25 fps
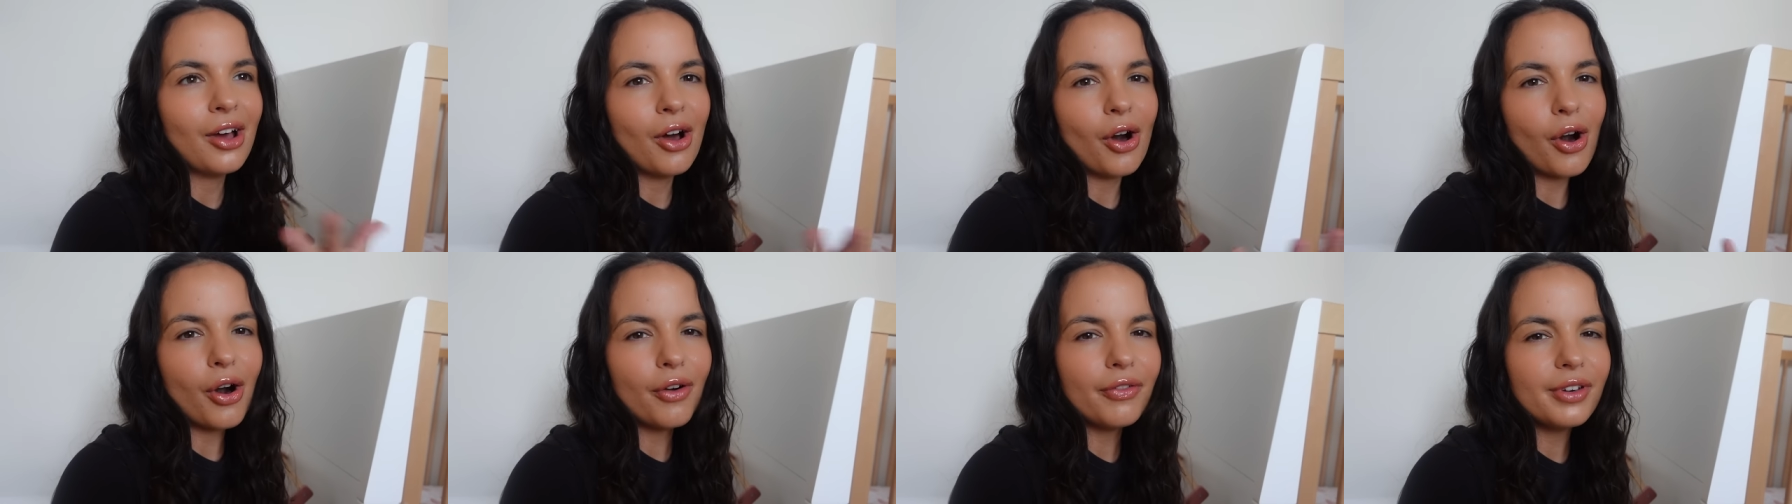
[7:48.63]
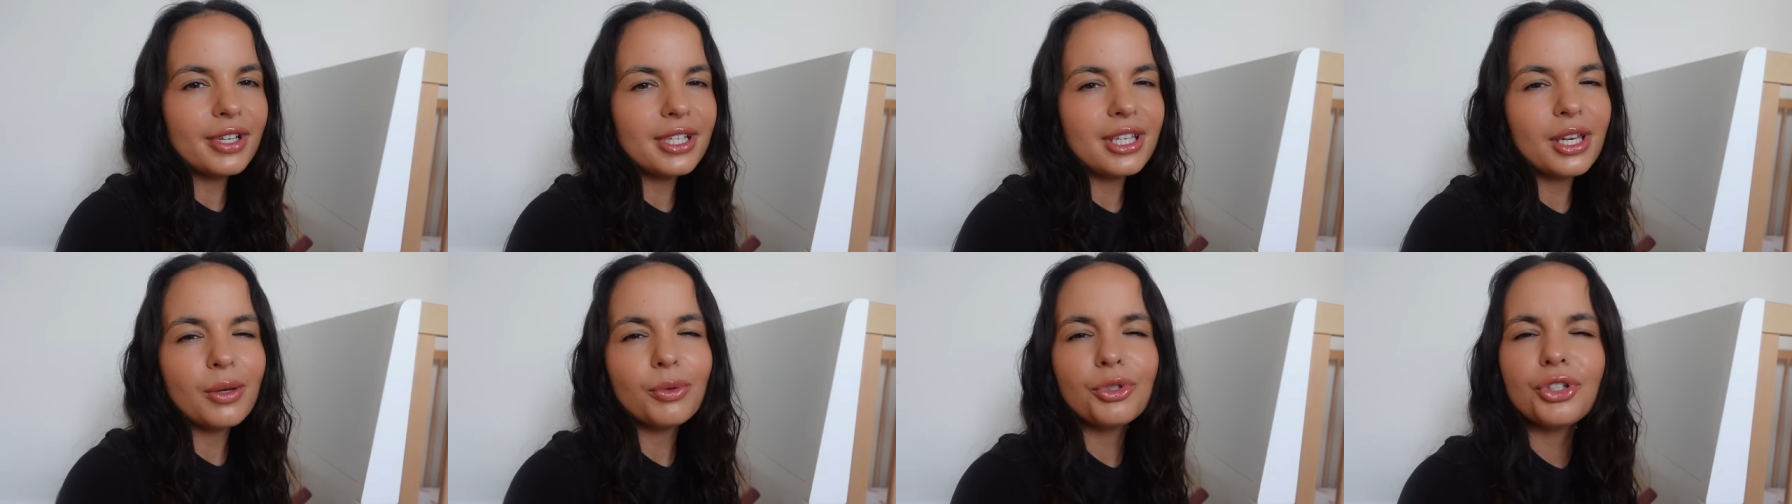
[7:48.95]

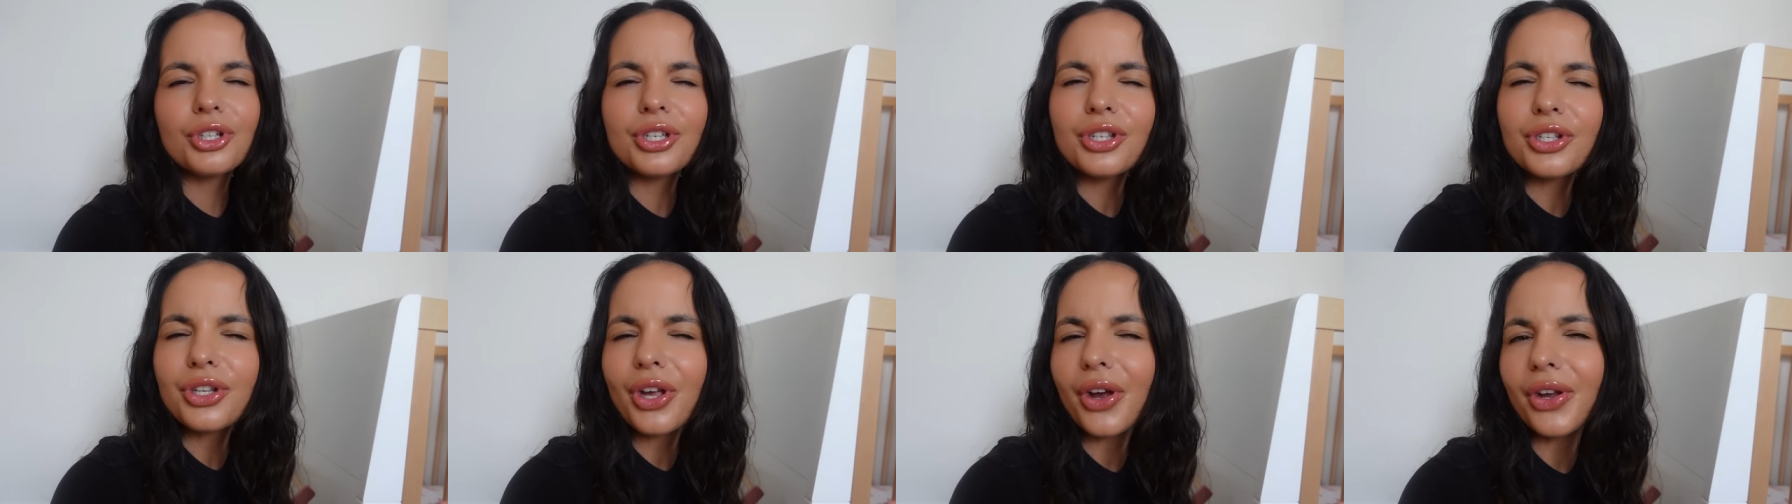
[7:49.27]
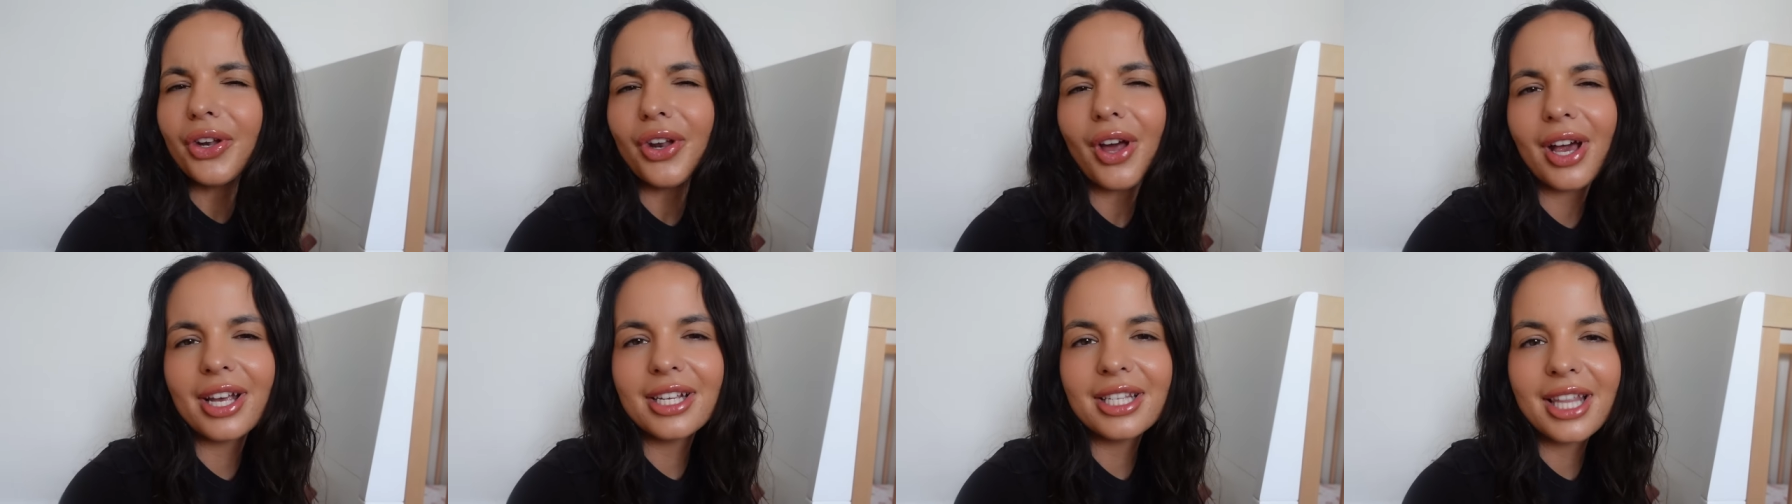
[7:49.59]
obviously it was just so
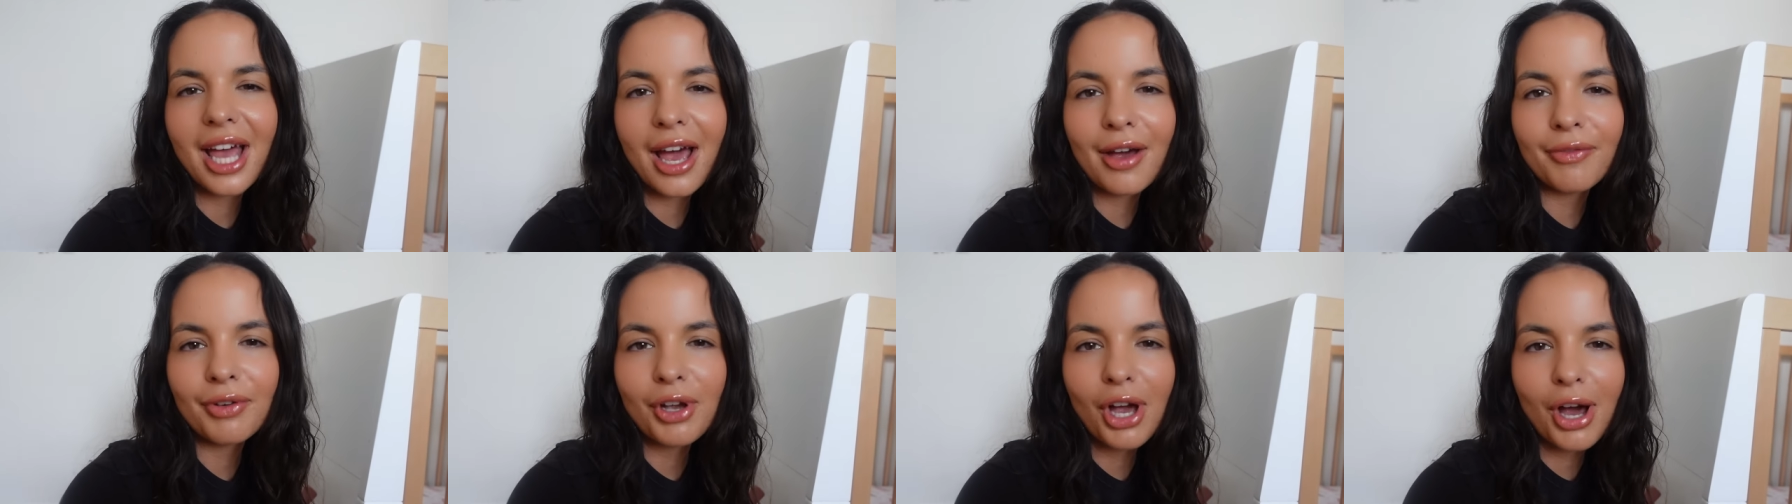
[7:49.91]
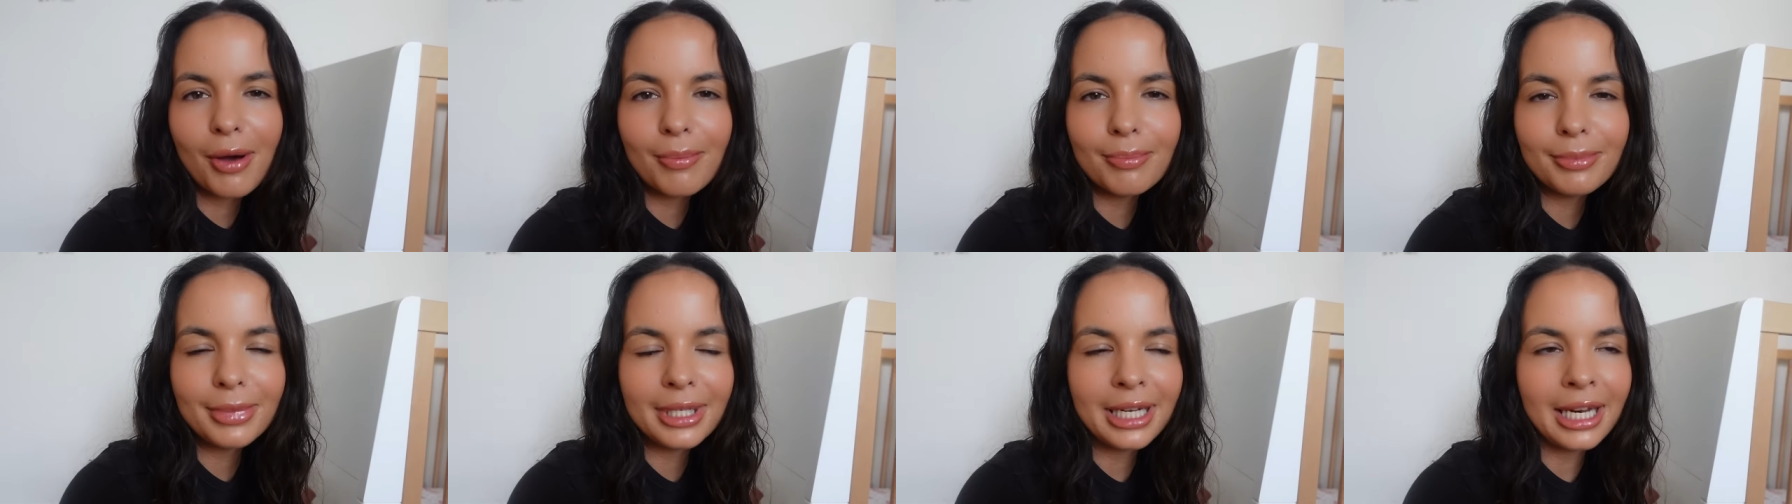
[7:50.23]
nice to have
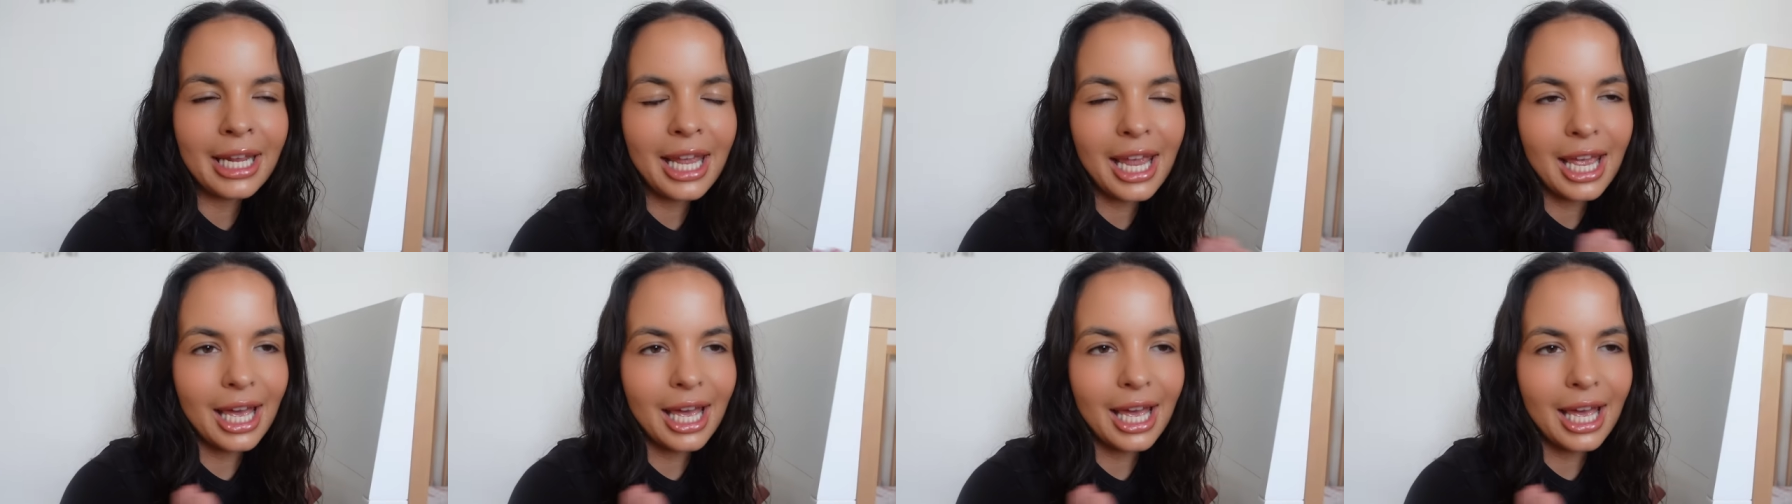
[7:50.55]
company.